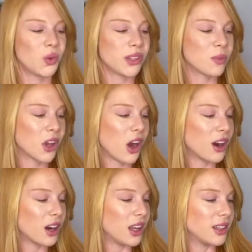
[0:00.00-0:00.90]
some
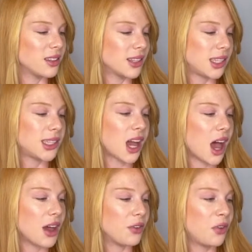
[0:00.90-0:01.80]
garden
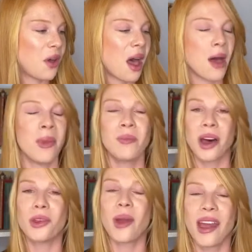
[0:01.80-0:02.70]
stuff. And
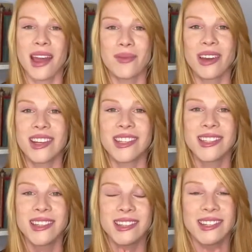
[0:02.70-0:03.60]
by the way, I am going to
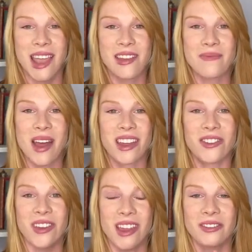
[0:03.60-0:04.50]
save my
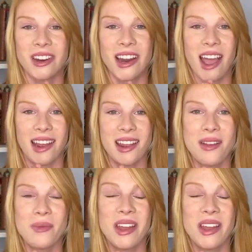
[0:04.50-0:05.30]
favorite item